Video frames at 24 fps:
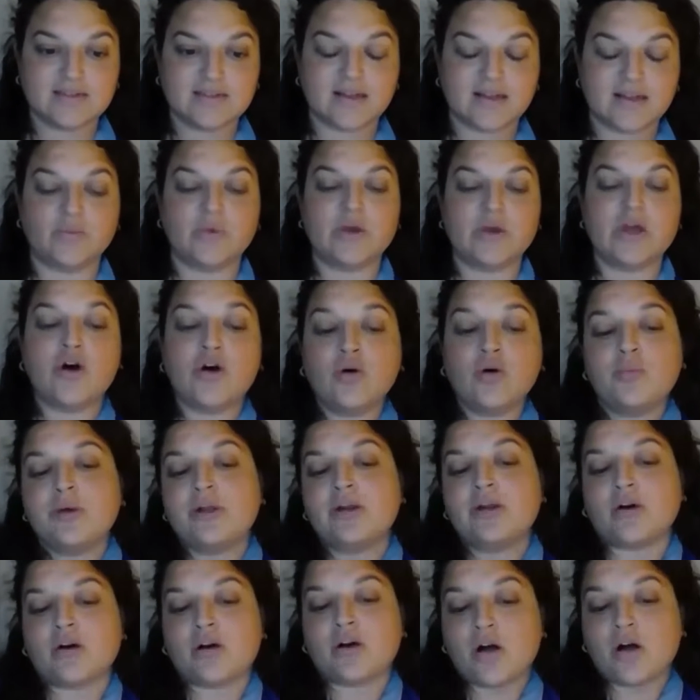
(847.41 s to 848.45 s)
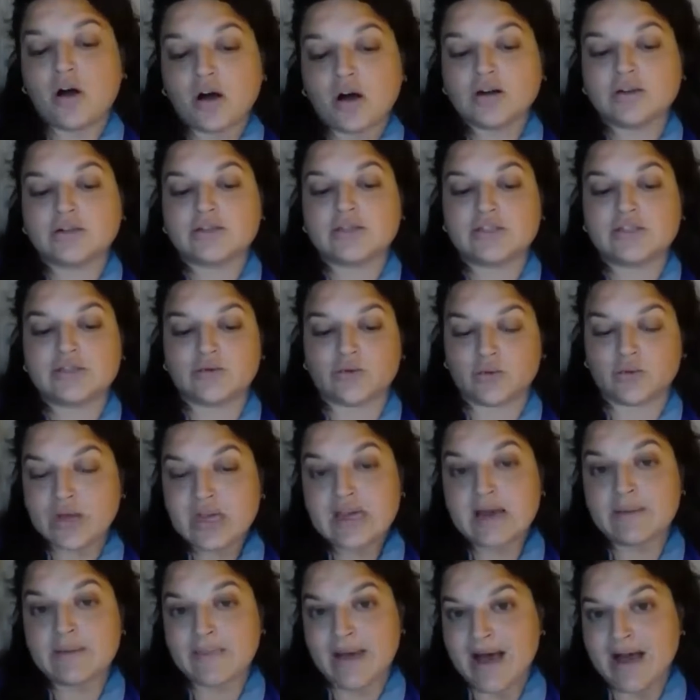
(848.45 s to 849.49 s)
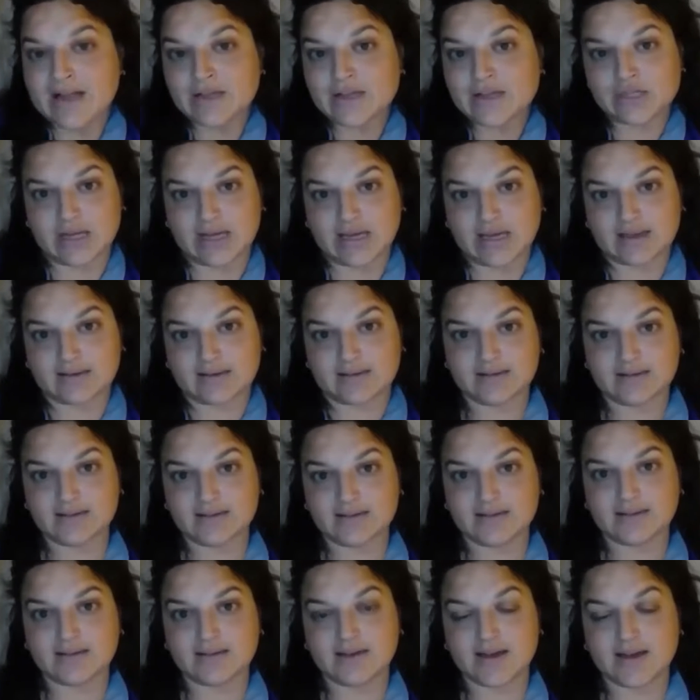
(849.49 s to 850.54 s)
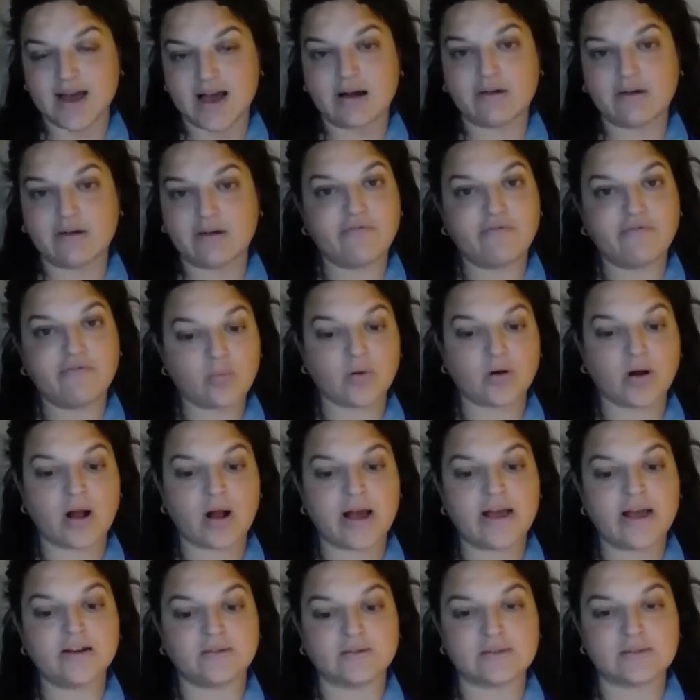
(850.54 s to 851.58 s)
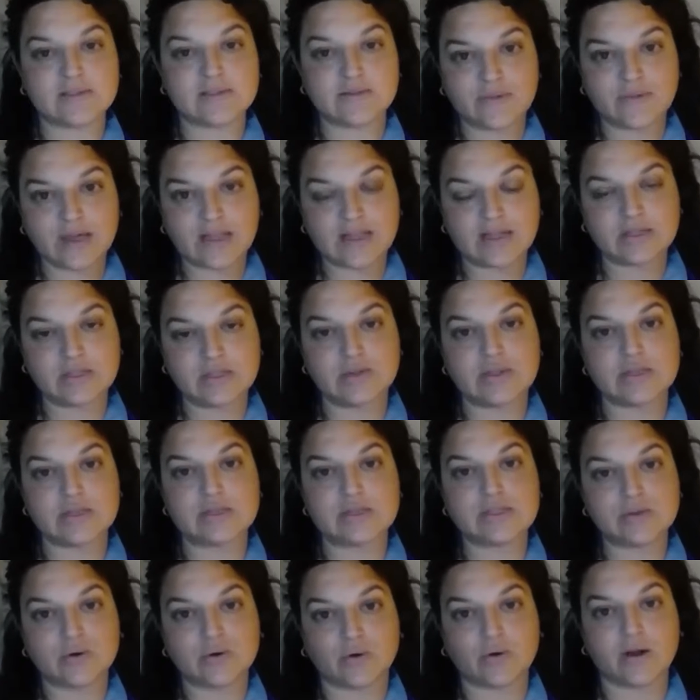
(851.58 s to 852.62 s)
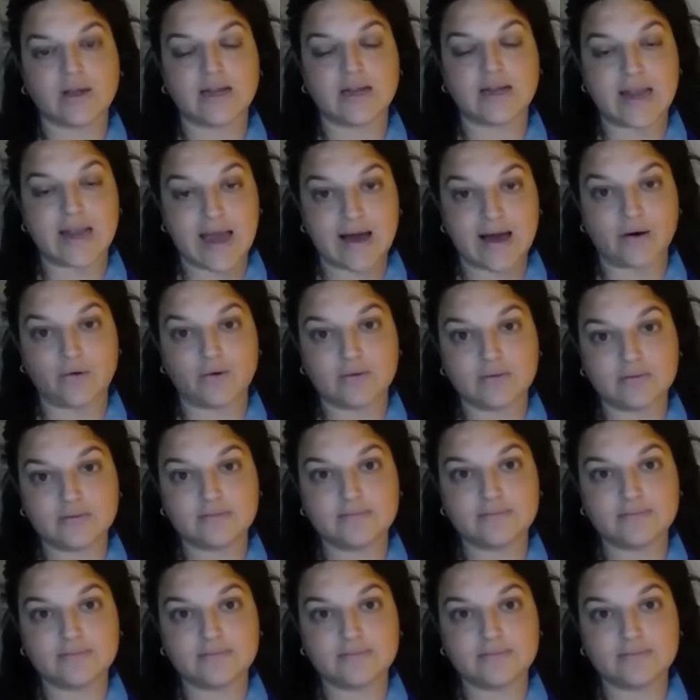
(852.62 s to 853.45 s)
And we open our hearts to reimagining how former idols fit into the story now.